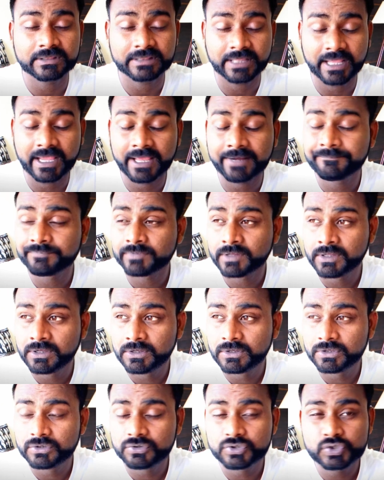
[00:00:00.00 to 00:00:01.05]
there.
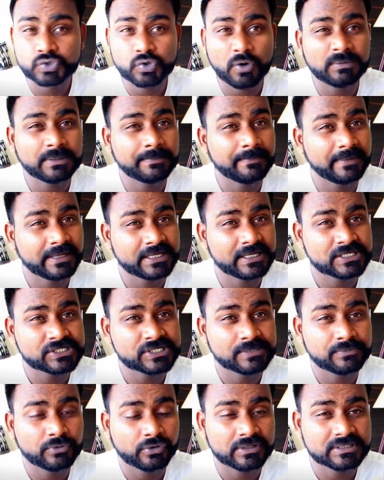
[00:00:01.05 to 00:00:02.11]
Two of the biggest
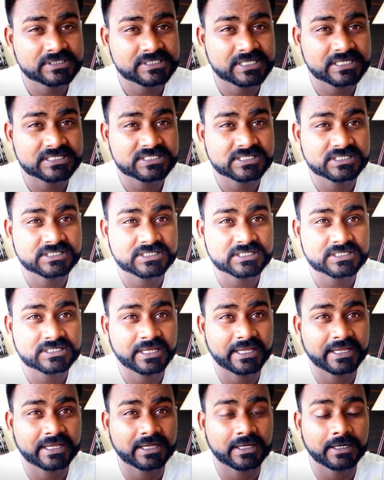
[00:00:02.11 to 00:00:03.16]
cryptocurrency exchanges
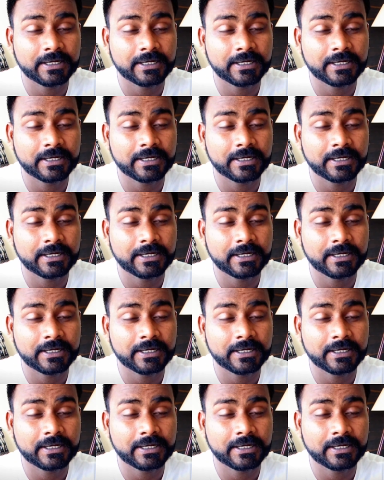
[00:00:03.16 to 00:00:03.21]
like